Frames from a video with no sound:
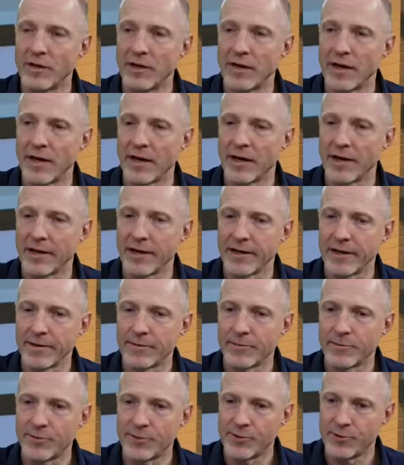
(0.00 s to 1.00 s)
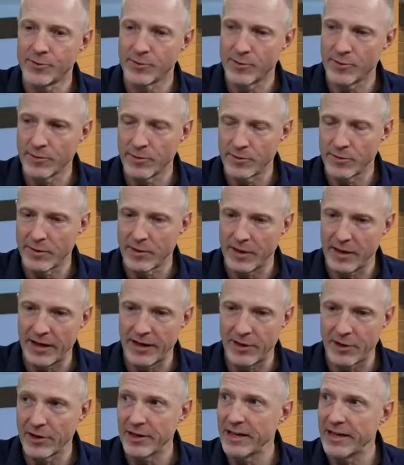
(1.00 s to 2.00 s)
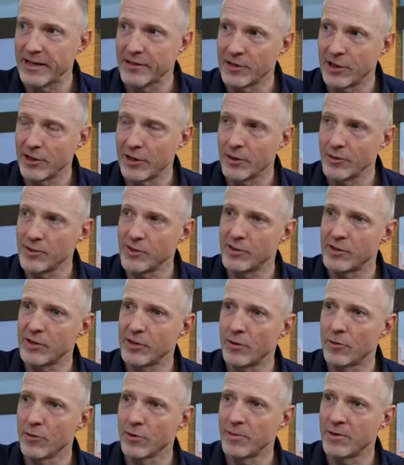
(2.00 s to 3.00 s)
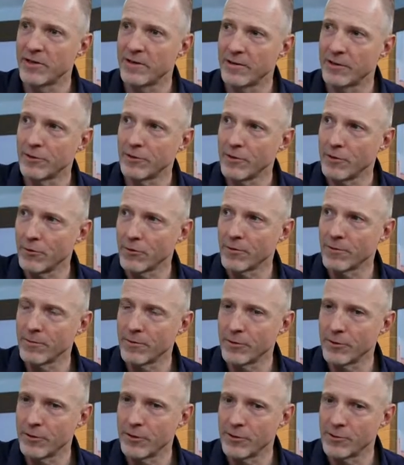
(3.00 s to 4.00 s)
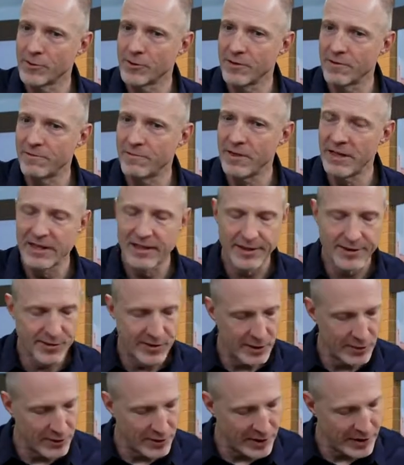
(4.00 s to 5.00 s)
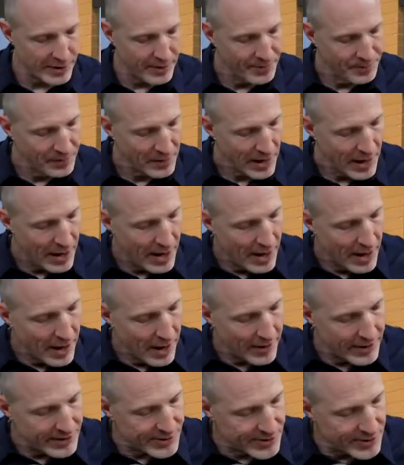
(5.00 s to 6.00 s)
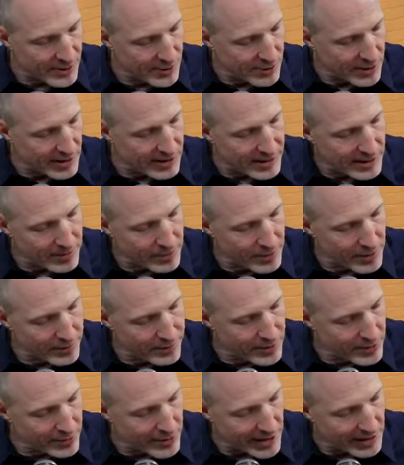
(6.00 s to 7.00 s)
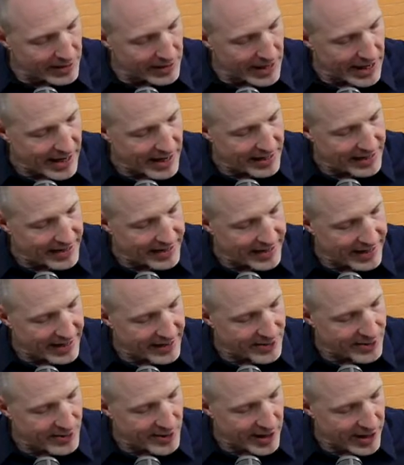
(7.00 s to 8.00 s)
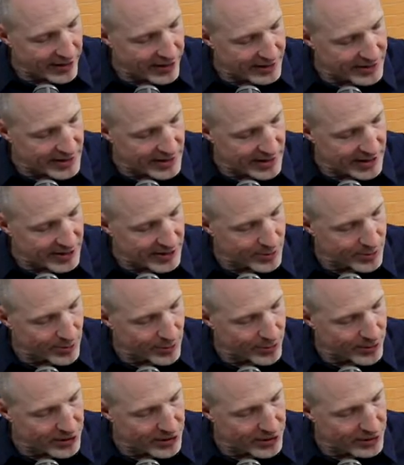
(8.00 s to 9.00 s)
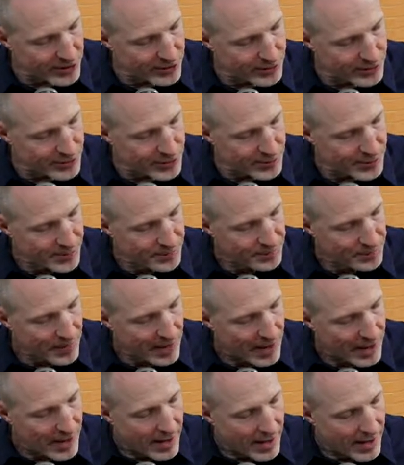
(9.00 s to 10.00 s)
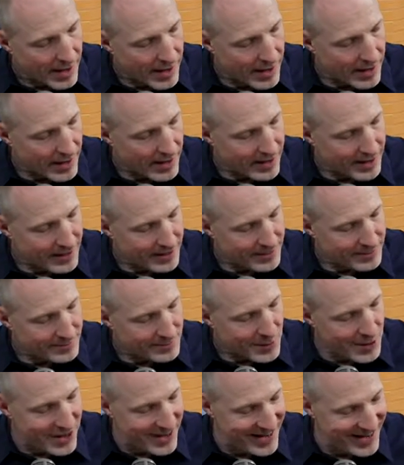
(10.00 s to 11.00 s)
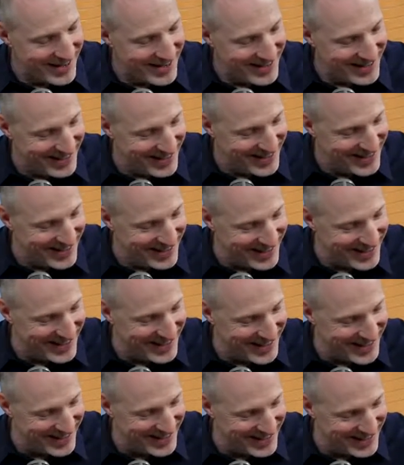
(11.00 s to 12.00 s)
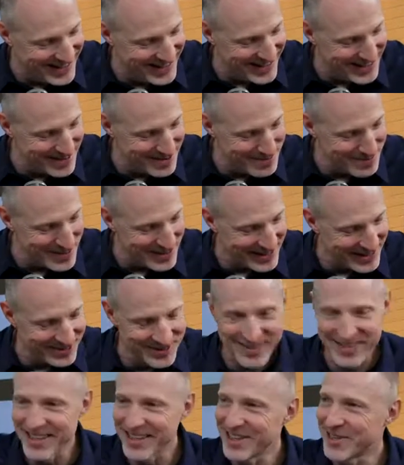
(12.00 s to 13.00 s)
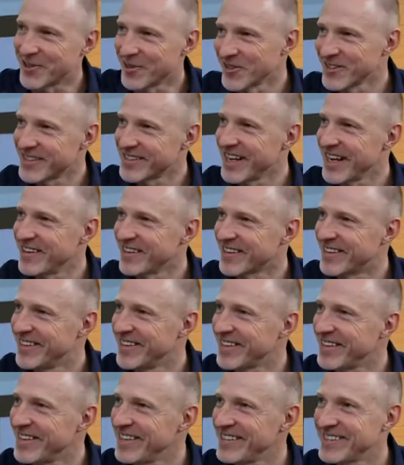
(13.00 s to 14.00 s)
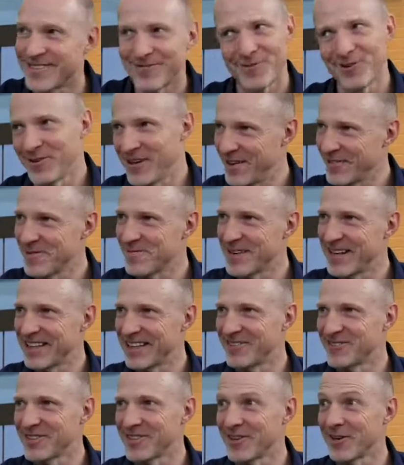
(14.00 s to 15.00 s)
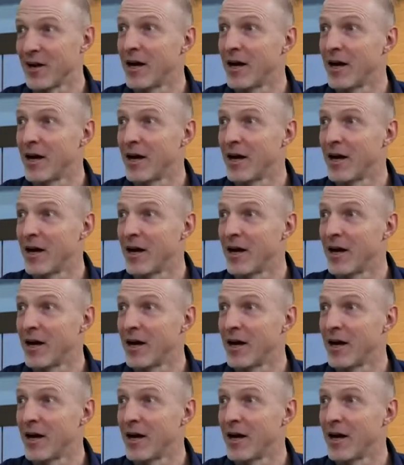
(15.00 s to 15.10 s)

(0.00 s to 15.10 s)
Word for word: Uh, they're going to get as close as the orbit, a little or closer than Venus, I think. All right. So a number of you online guessed. Terrence guessed Oreos. Um, I think Billy was like, Girl Scout cookies. Well, everybody loves a Girl Scout.